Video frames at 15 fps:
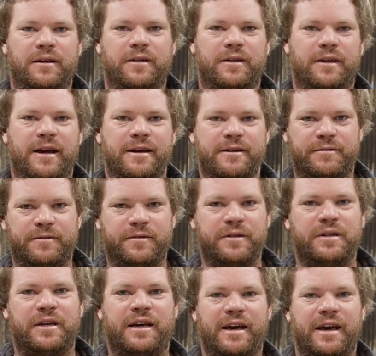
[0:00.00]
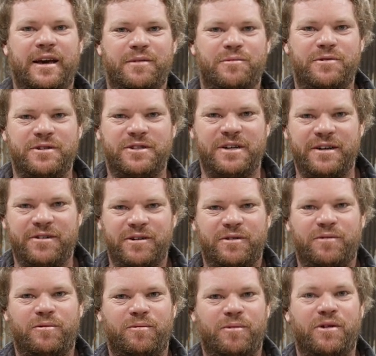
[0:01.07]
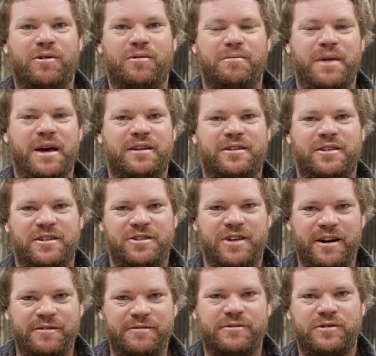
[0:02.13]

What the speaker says: G'day, Nick here, Animal Engineering. Welcome back to the channel.